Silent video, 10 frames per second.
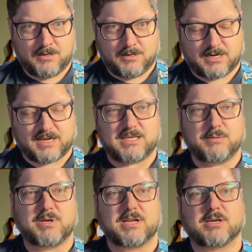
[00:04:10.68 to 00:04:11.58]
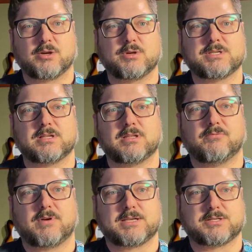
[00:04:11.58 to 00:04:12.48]
kind of keep getting increasingly
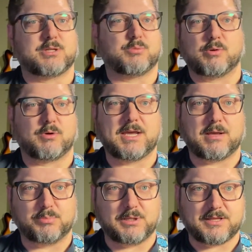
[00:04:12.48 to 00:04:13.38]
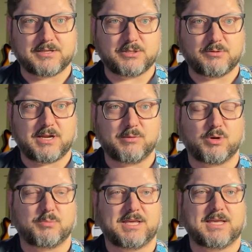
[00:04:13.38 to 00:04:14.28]
fast to the point where I can't play the tune
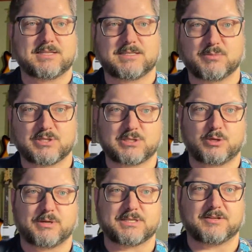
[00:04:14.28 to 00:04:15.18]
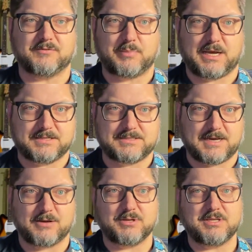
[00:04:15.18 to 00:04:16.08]
anymore, but I can't seem to slow myself back
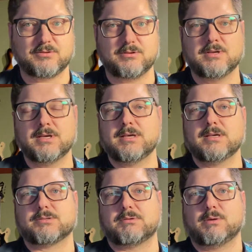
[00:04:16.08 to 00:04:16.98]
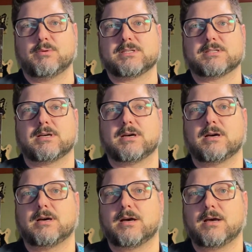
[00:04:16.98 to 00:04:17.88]
down either. So anyways,
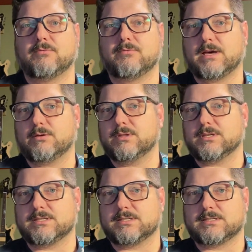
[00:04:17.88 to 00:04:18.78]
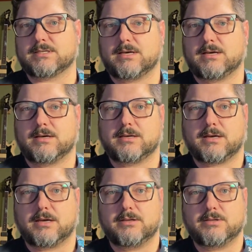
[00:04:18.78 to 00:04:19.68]
I found this
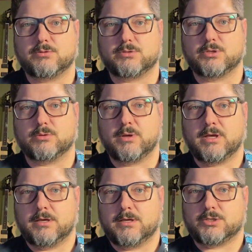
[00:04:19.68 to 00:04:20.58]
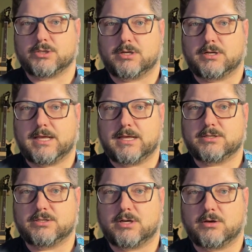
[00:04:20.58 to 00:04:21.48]
guy on YouTube, John
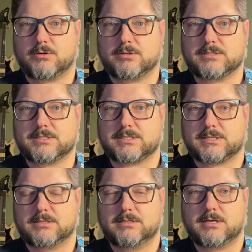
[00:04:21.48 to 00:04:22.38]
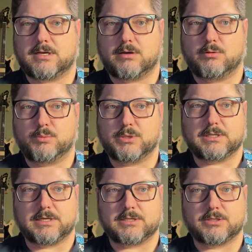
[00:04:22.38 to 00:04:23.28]
Antonson. I will put a
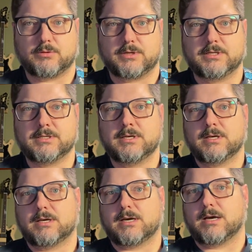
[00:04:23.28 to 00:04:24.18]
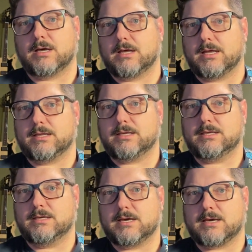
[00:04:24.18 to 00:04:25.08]
link to it. And
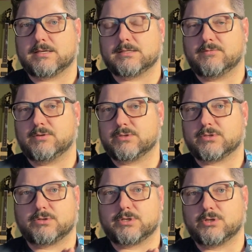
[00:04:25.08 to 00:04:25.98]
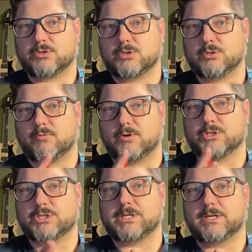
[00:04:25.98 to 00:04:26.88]
he has, if you search on YouTube for
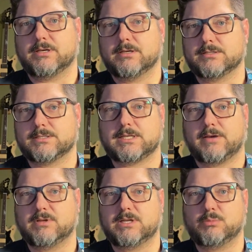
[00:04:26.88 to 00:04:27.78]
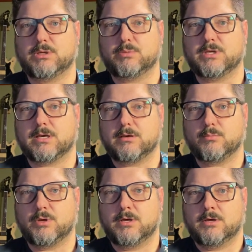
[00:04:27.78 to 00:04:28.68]
jig 70
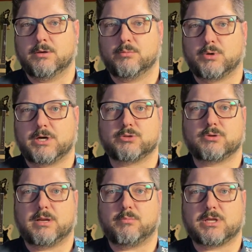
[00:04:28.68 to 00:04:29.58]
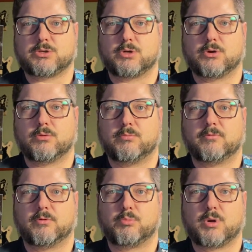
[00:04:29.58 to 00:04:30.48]
BPM bodhrán metronome
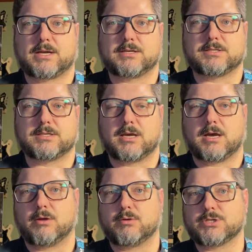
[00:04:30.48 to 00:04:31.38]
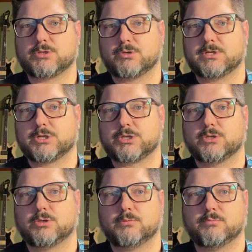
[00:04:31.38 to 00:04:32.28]
for practicing Irish
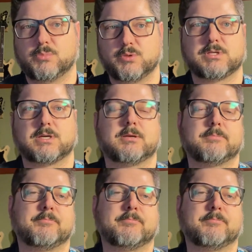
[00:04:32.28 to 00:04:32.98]
traditional music.